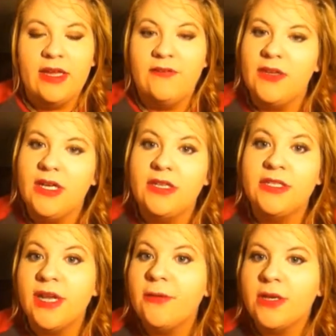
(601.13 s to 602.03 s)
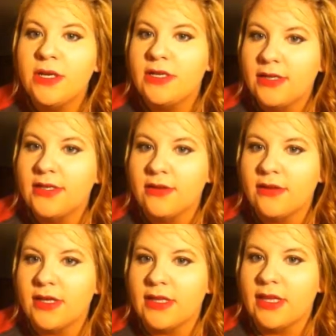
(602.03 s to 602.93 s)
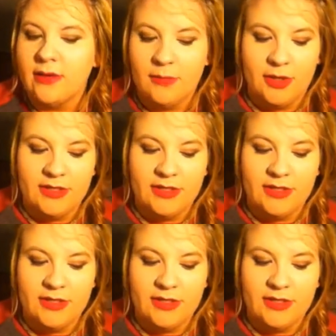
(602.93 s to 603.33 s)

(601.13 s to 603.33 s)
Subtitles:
If it does, know that it doesn't look like that in